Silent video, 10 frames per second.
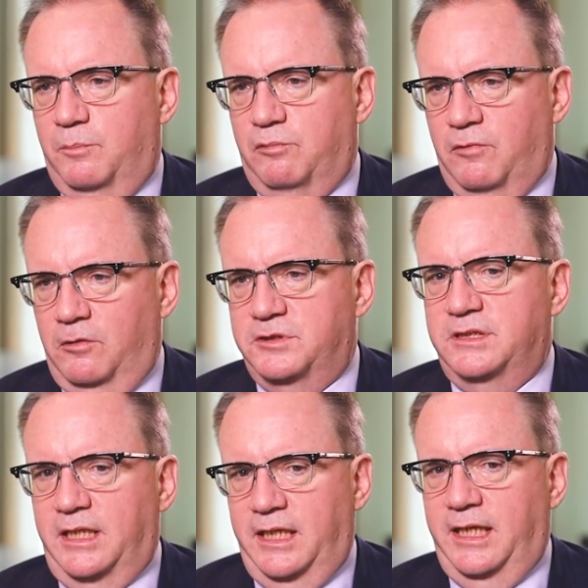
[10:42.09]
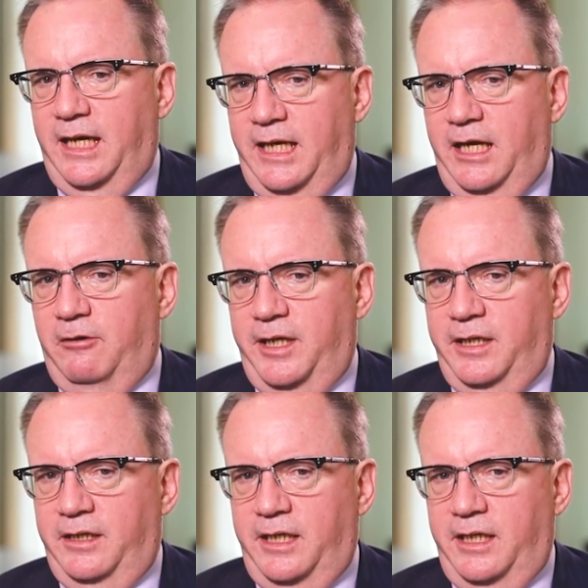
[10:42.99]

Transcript: approach in that area,